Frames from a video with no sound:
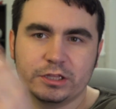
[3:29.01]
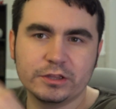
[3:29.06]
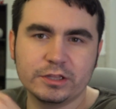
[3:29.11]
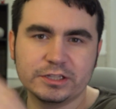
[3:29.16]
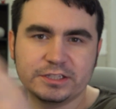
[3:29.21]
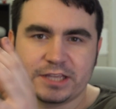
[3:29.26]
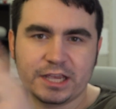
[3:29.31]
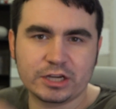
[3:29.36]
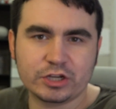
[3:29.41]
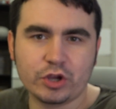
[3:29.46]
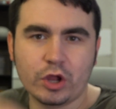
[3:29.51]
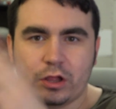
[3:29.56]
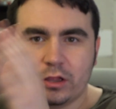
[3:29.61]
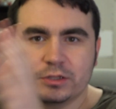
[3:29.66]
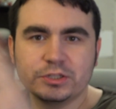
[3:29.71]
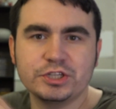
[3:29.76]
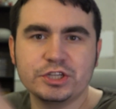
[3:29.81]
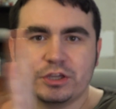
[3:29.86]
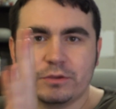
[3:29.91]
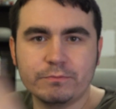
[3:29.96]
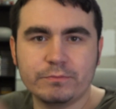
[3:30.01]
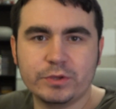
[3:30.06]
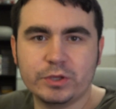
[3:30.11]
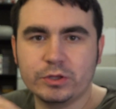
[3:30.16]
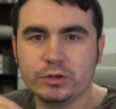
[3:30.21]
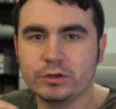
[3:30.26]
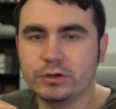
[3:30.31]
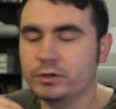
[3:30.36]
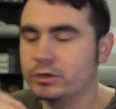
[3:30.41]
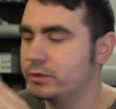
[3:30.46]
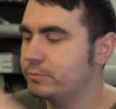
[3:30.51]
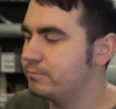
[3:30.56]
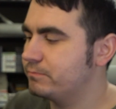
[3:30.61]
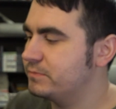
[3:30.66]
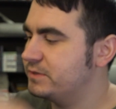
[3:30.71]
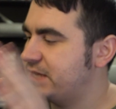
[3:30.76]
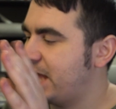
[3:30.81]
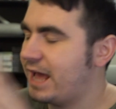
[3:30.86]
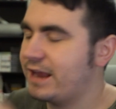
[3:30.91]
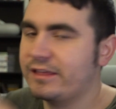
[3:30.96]
technology computer
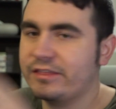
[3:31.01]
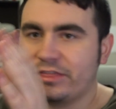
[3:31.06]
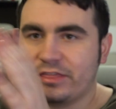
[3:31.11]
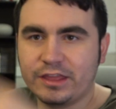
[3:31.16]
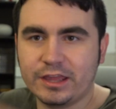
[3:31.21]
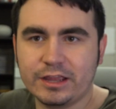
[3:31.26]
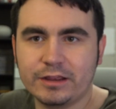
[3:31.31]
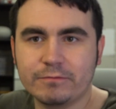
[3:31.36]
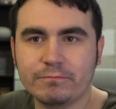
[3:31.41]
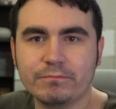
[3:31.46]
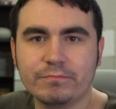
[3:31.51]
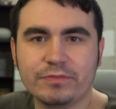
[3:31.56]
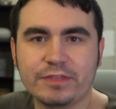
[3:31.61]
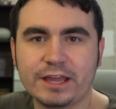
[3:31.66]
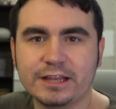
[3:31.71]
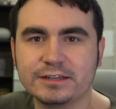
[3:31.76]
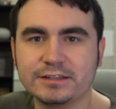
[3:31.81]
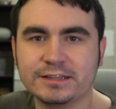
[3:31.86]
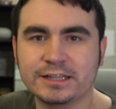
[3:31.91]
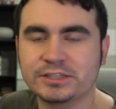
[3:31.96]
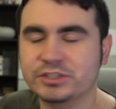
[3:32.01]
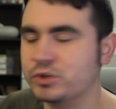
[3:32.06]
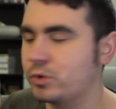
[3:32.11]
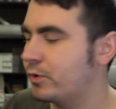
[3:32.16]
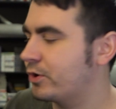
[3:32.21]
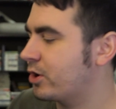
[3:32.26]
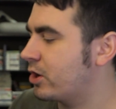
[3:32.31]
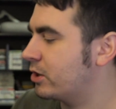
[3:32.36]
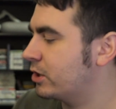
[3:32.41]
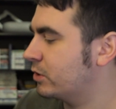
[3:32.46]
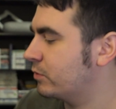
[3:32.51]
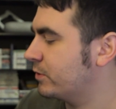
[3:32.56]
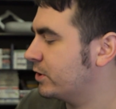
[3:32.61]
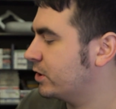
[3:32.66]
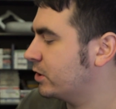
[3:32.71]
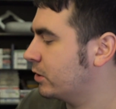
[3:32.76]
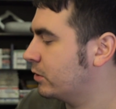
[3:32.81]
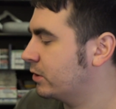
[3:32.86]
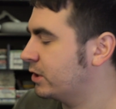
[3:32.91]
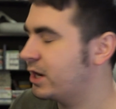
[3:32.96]
data thing that's going on in
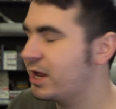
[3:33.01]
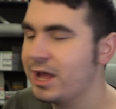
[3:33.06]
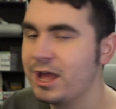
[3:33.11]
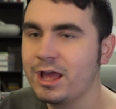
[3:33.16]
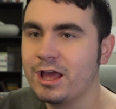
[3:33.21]
Recoded.